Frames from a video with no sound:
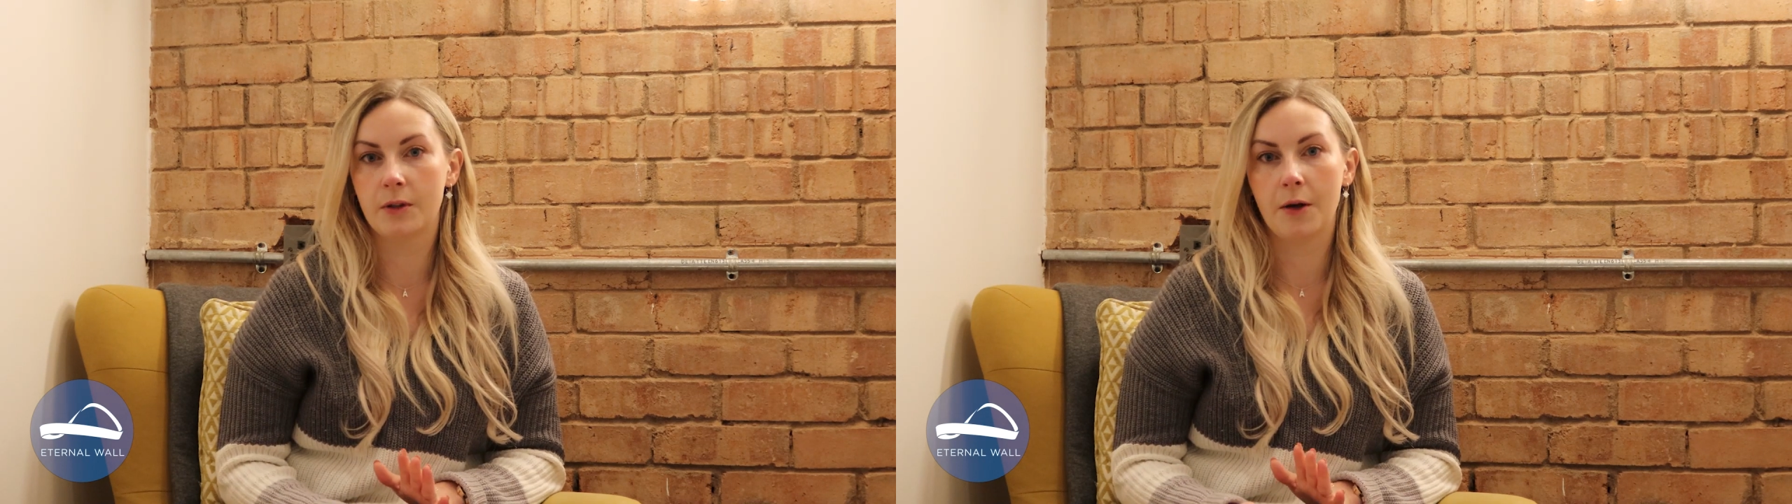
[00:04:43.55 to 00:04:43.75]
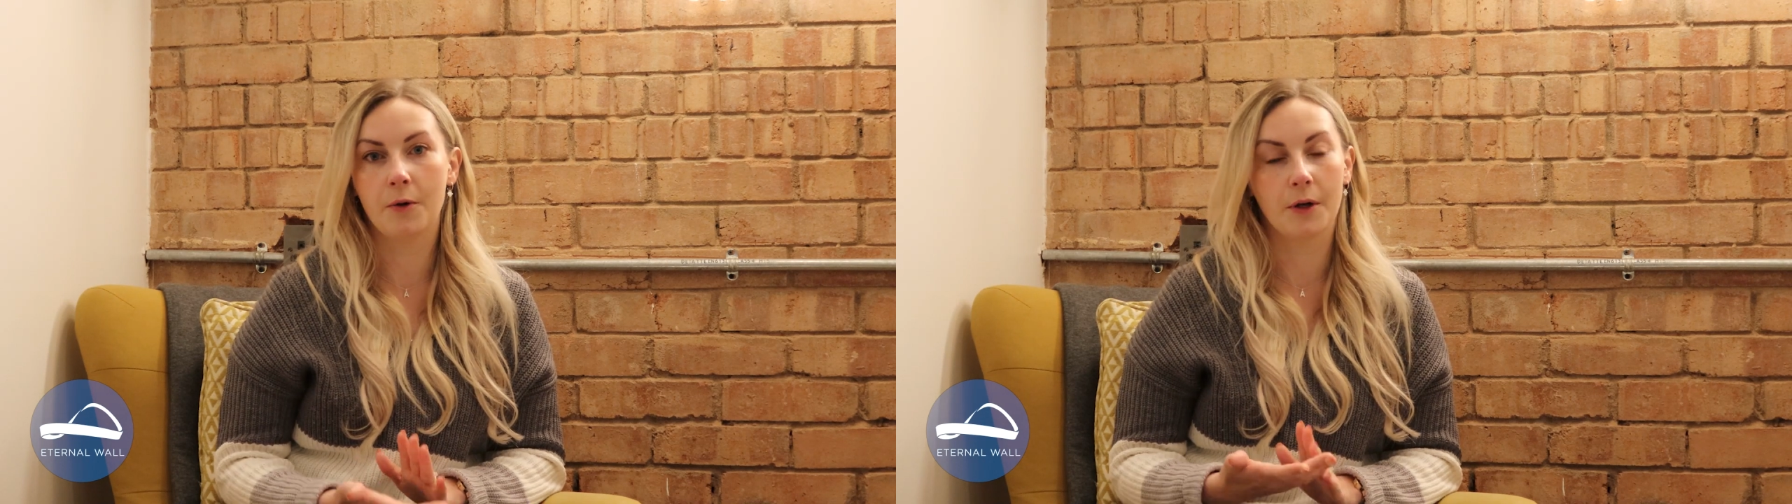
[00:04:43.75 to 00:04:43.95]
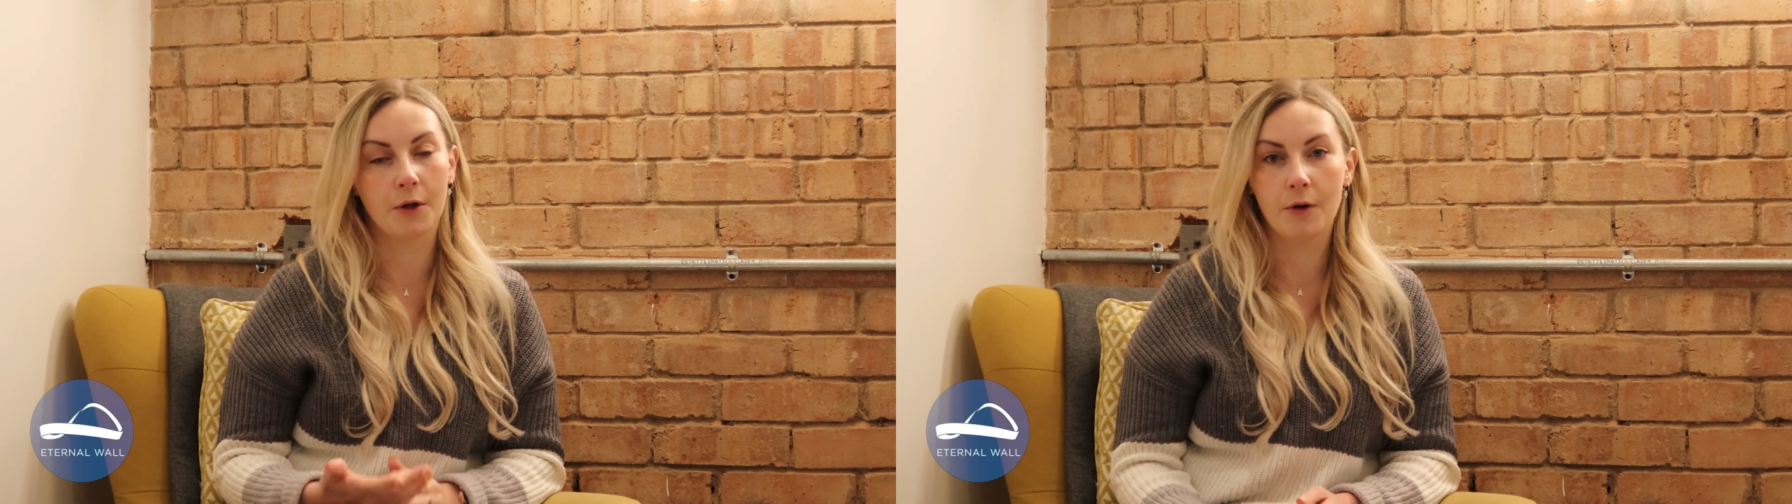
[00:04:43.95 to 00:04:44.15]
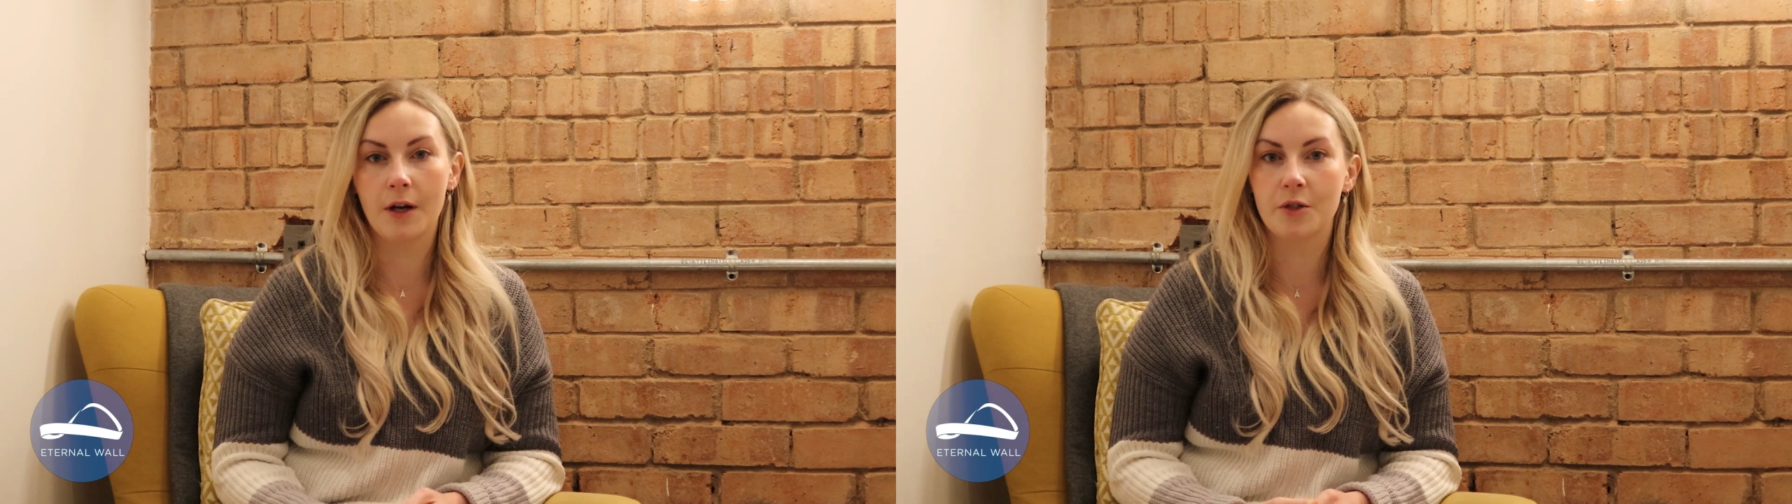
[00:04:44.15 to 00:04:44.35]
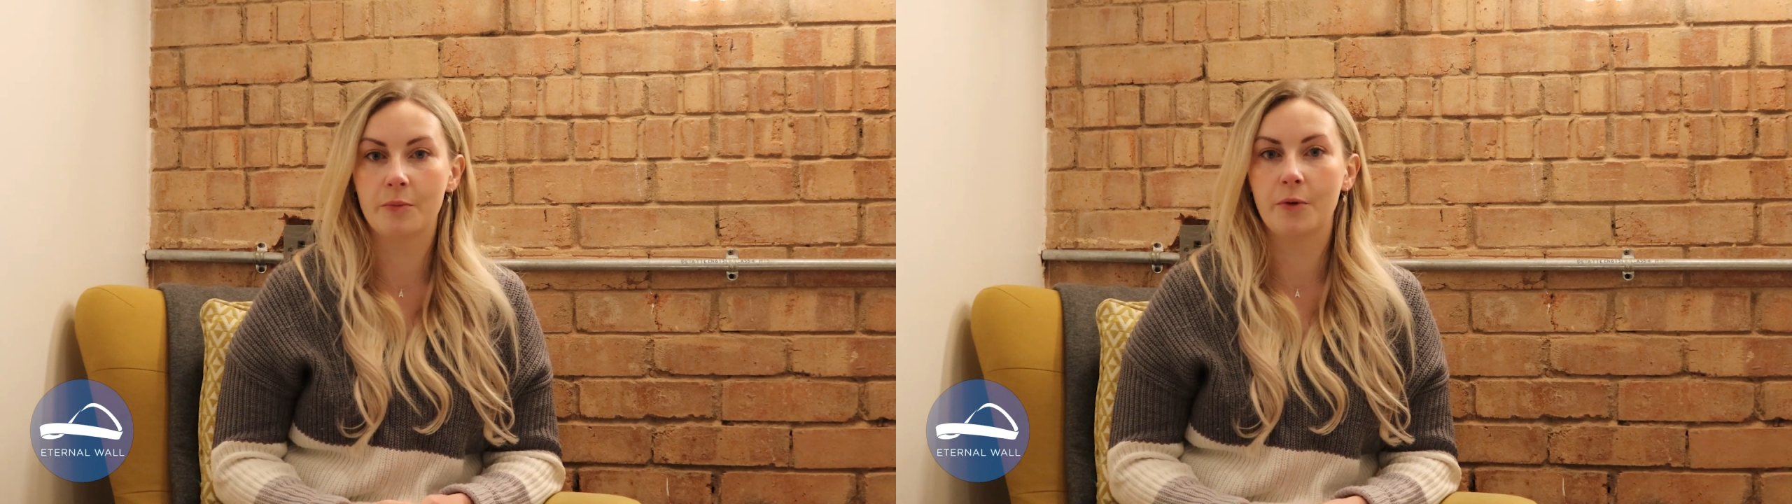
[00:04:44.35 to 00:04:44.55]
they were
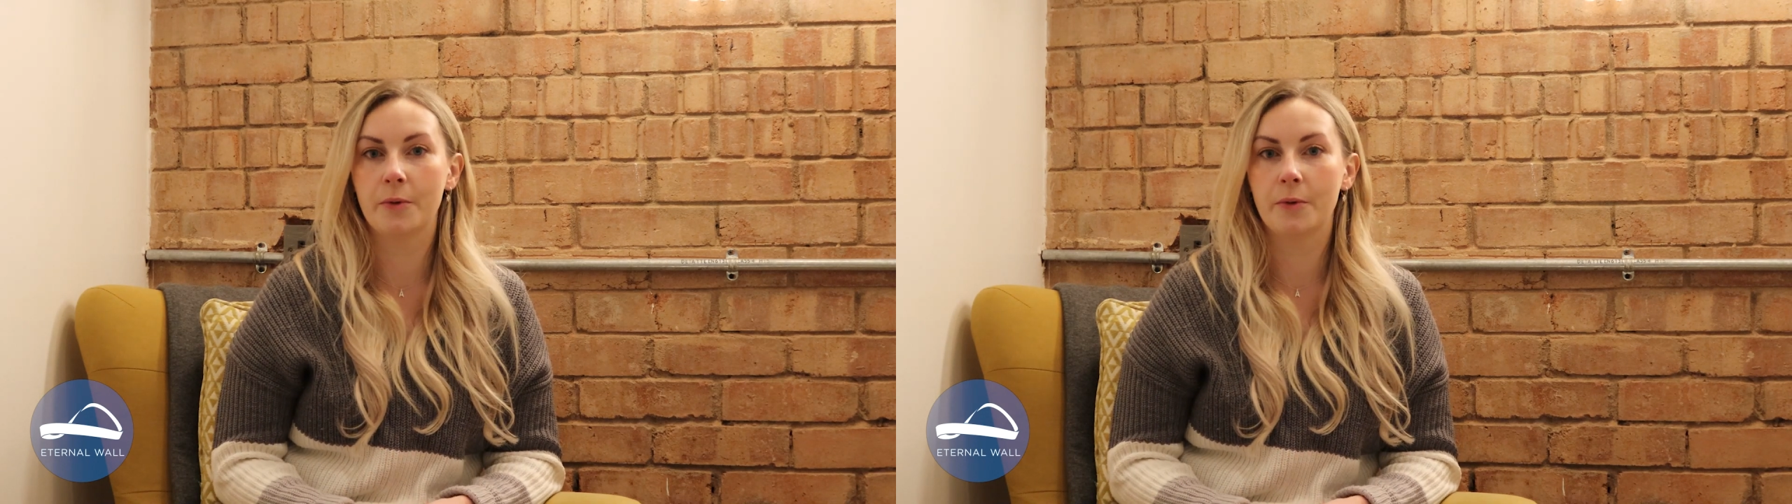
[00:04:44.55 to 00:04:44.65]
incredible.